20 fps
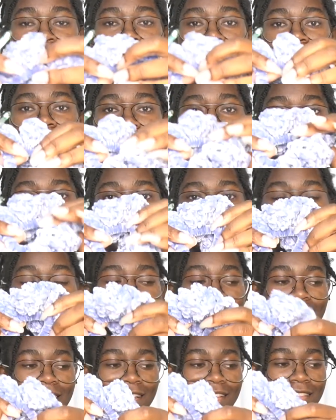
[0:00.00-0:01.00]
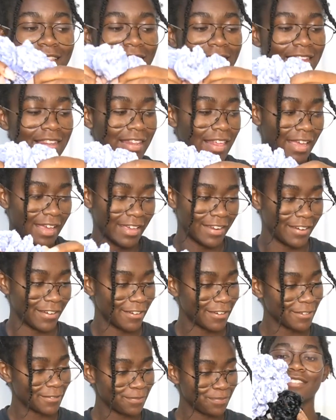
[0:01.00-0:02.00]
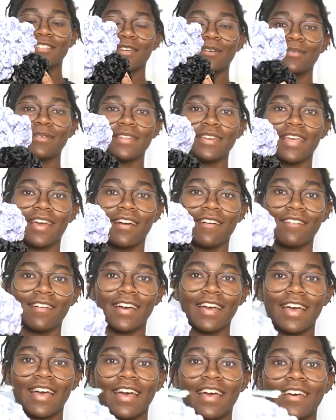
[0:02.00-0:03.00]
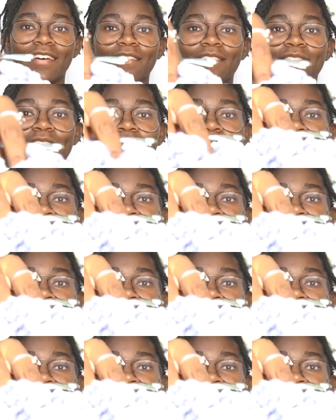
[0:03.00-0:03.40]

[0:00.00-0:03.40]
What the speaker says: in that tail later. So we now have